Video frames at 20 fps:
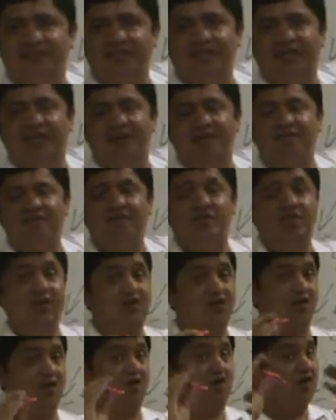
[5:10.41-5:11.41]
Gives the
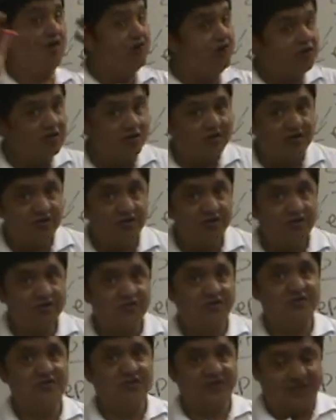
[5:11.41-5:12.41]
color
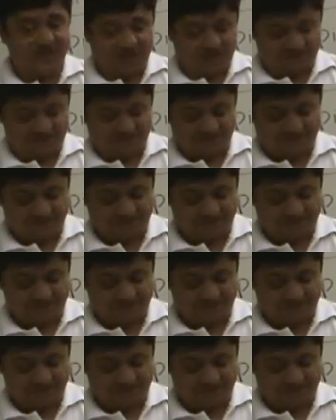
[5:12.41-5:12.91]
to the skin.